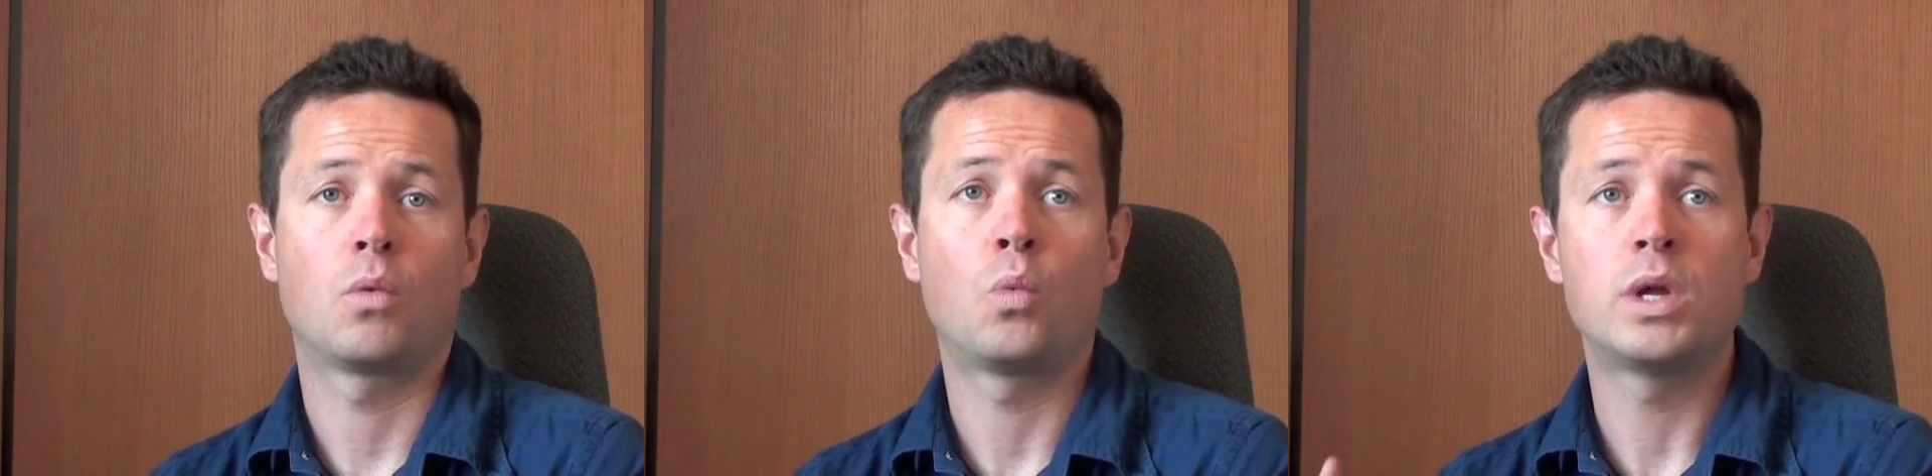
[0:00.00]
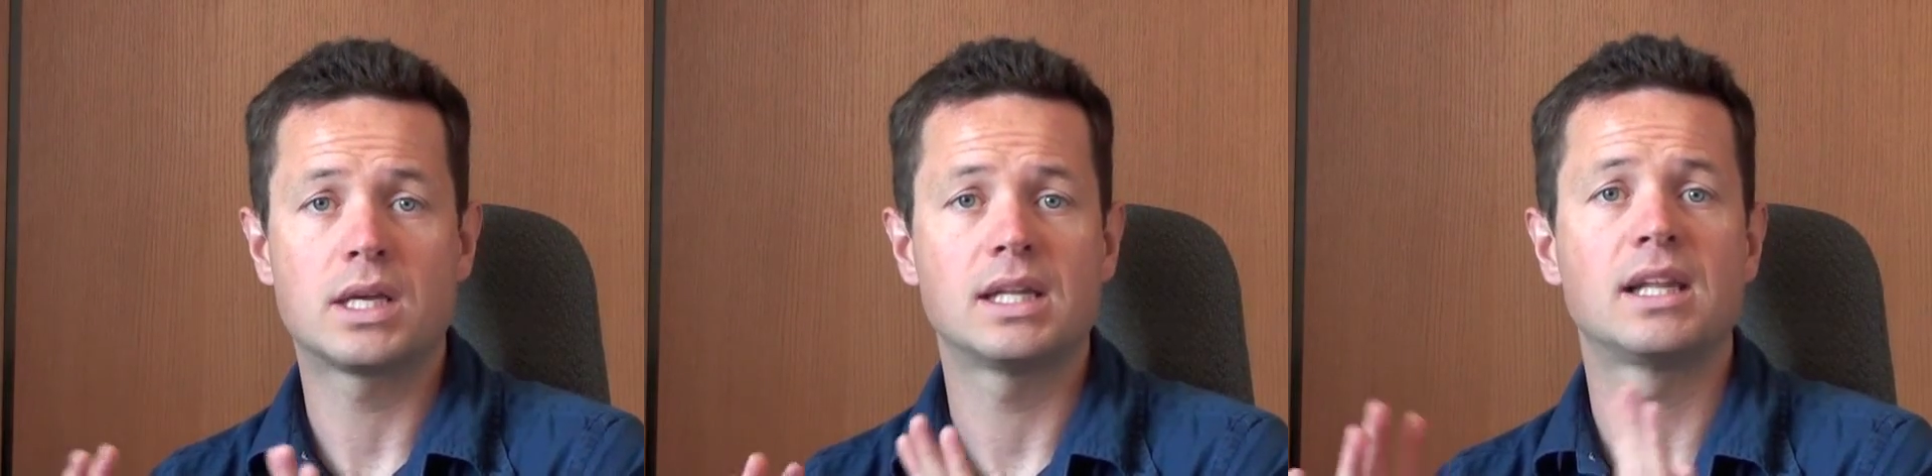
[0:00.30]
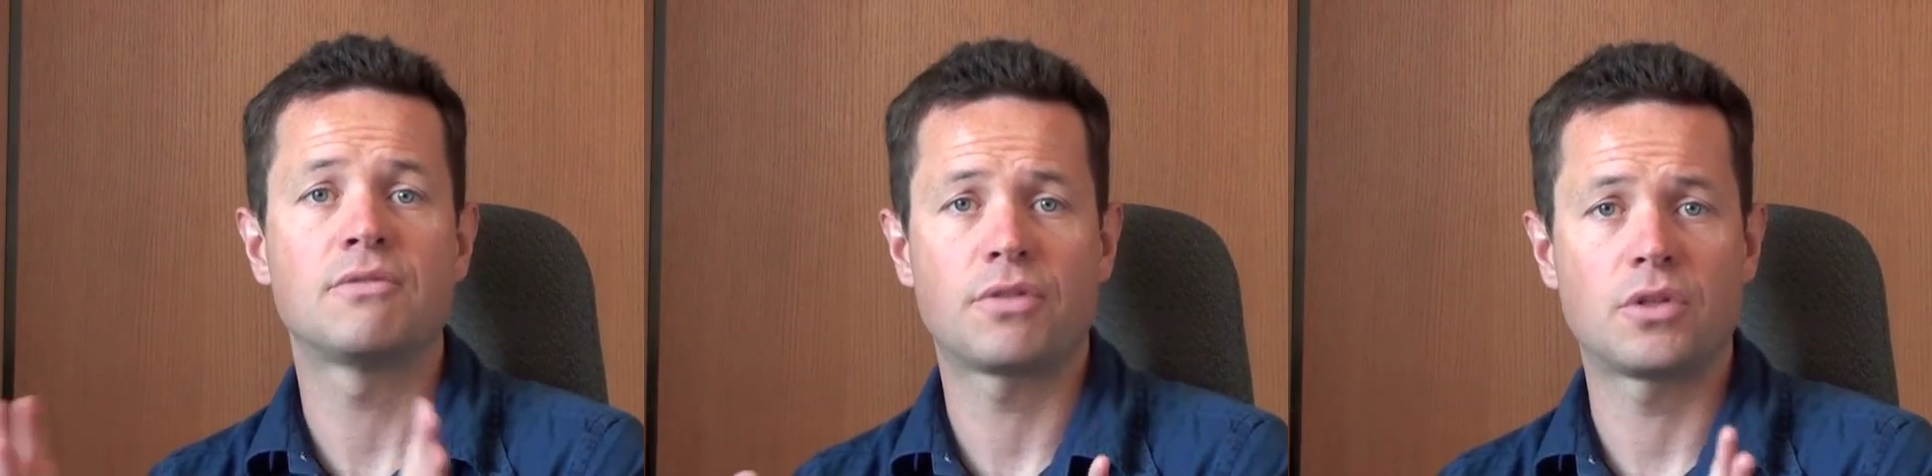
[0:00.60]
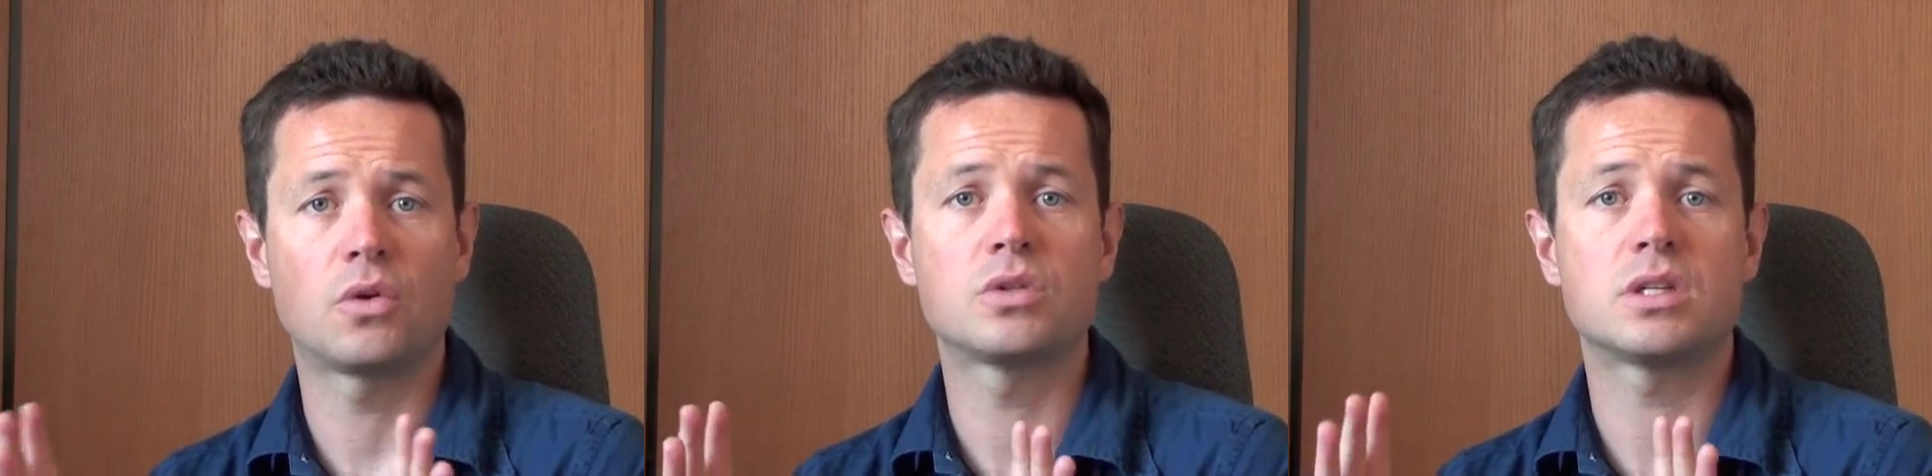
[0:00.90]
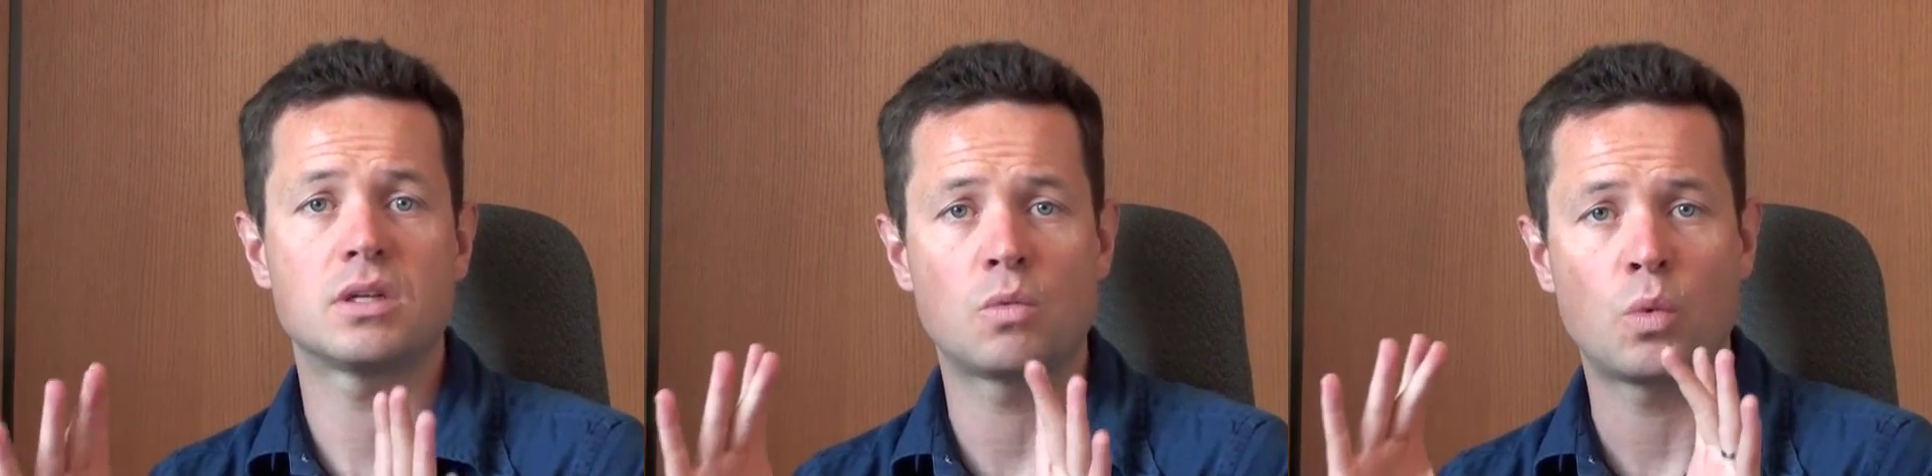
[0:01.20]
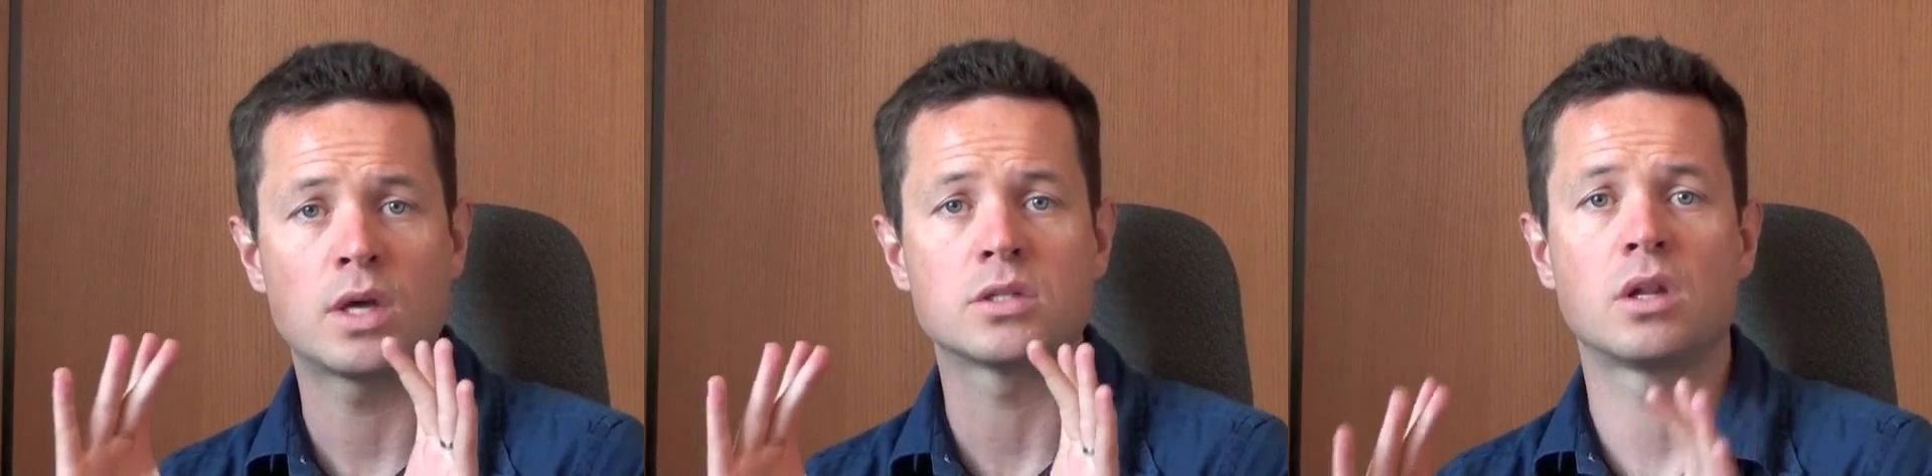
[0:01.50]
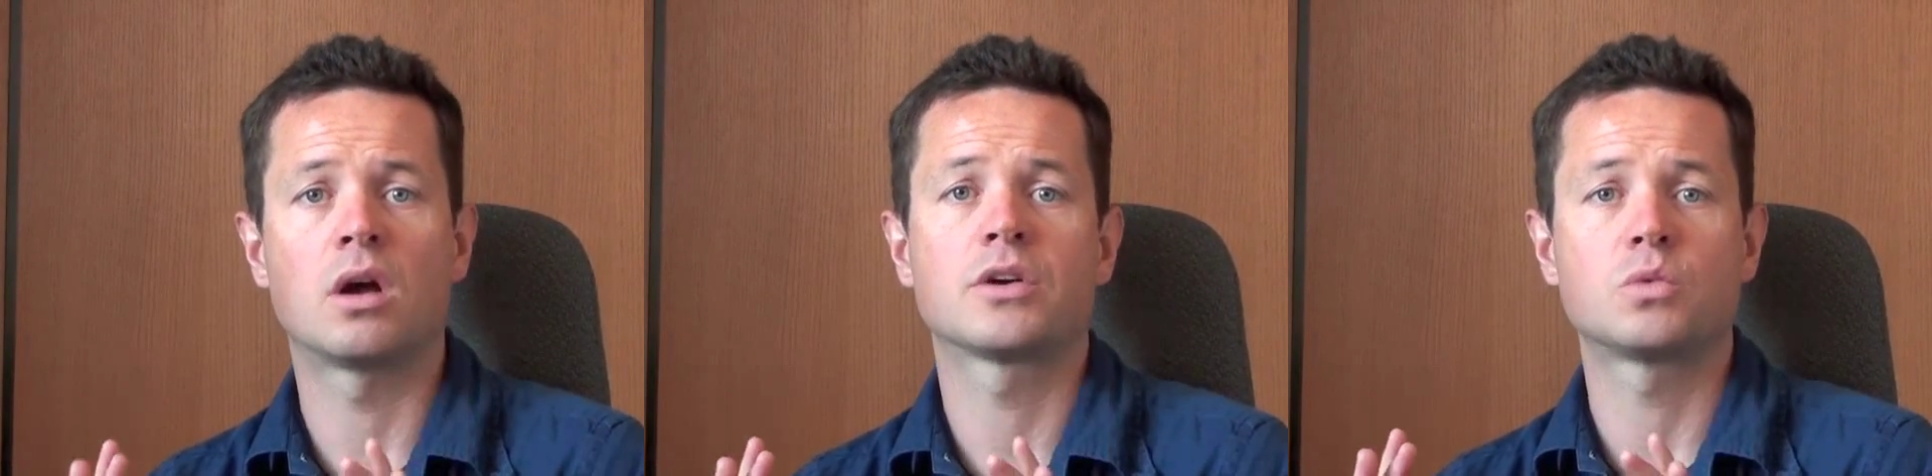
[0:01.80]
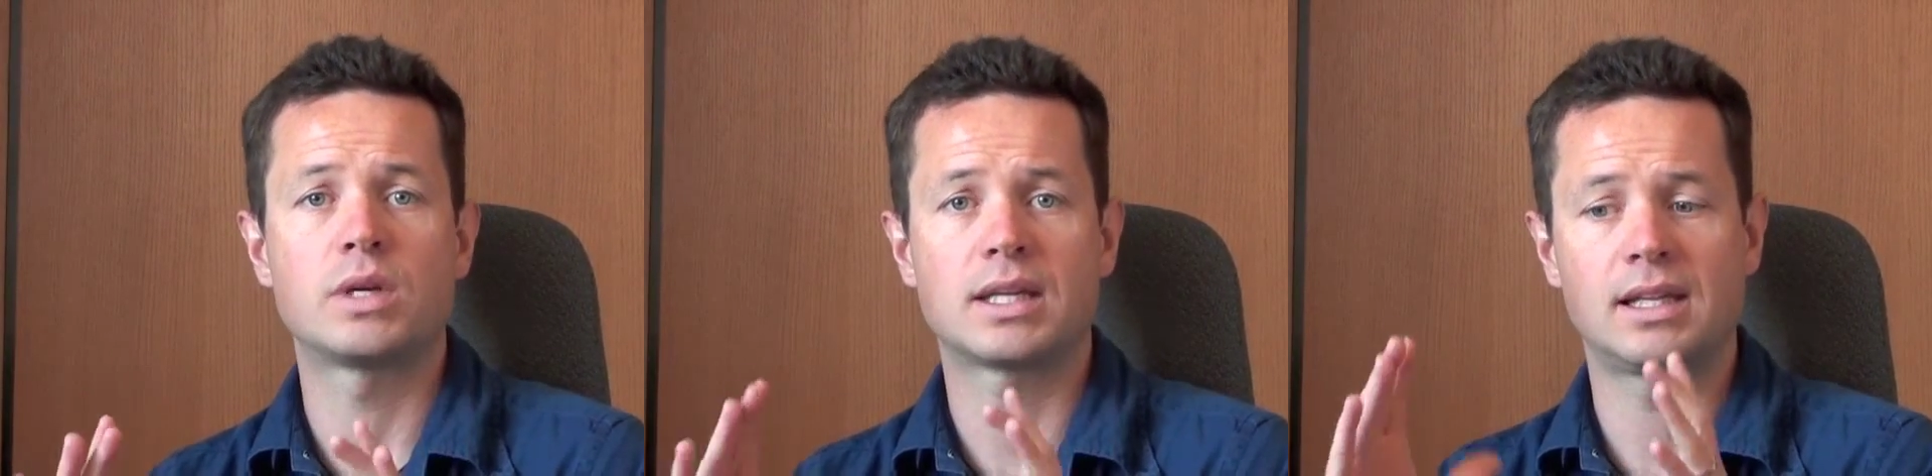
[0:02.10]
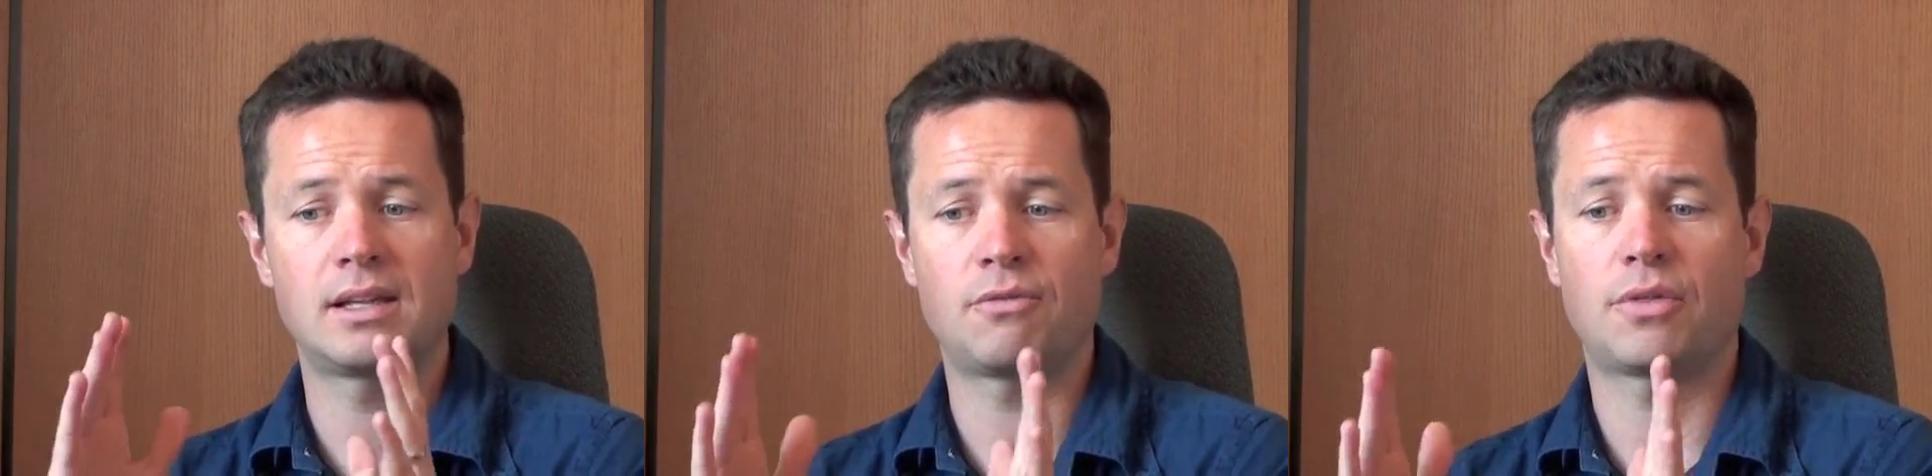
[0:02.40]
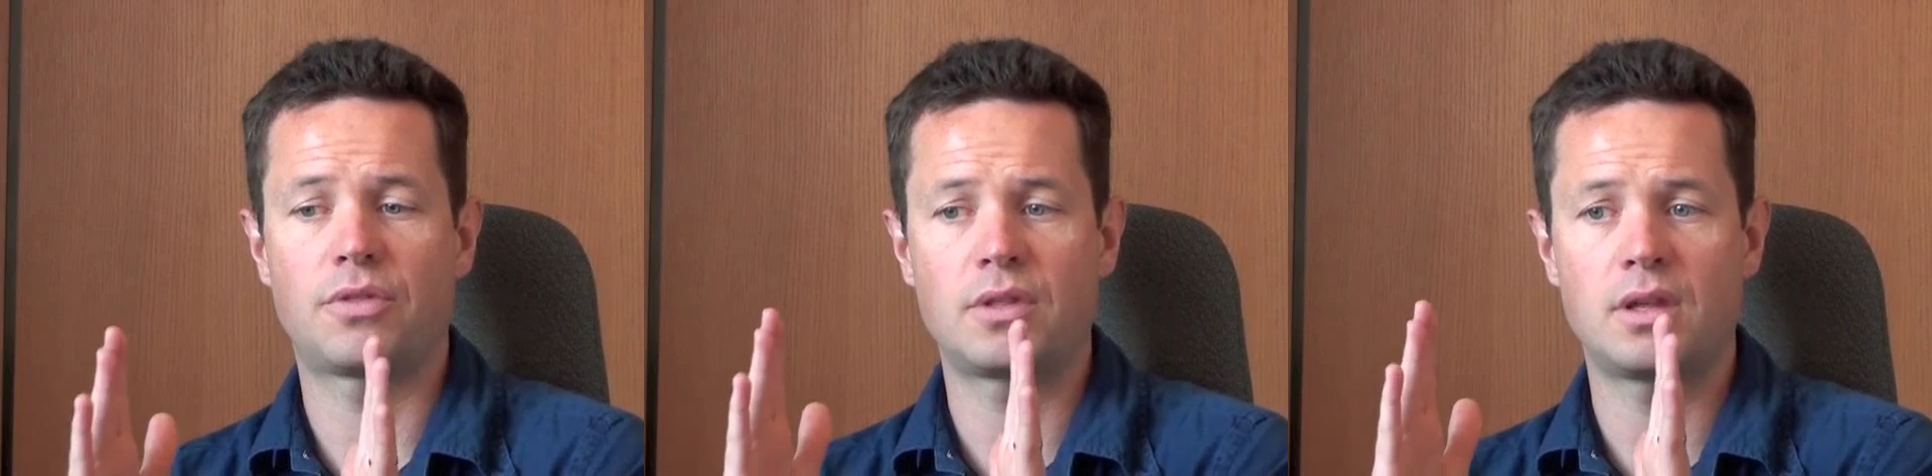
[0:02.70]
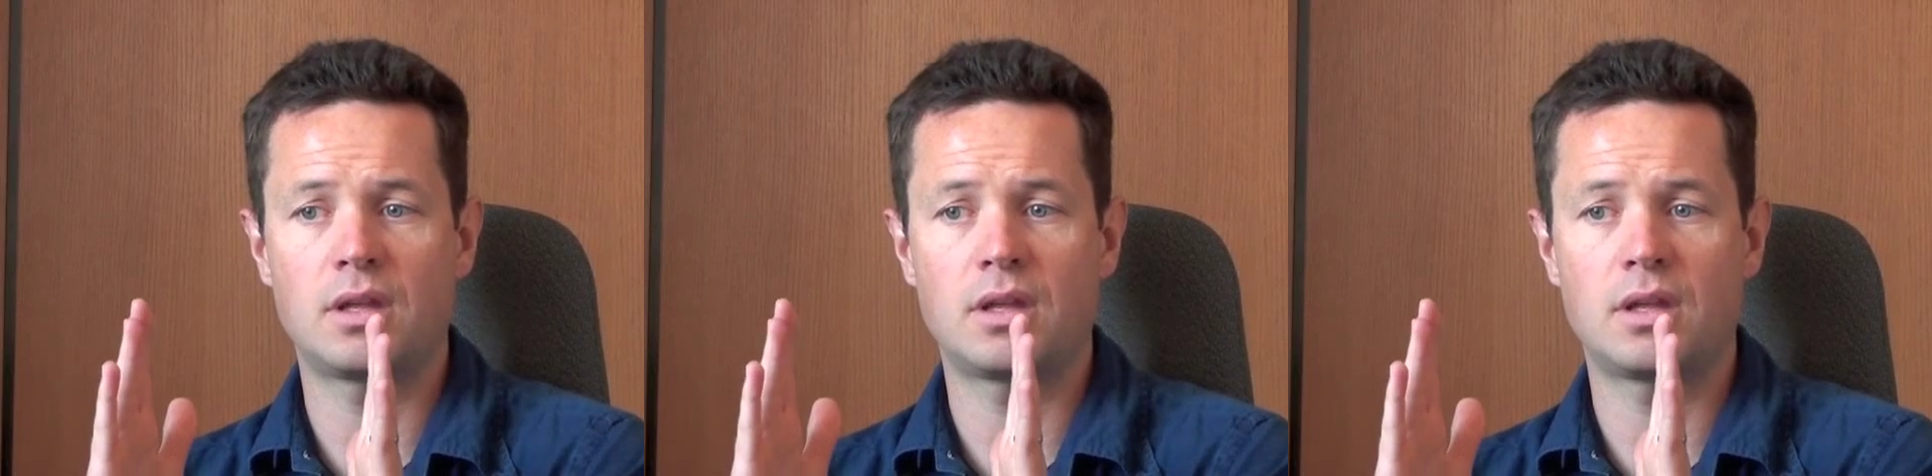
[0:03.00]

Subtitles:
We can live with those as long as we can live with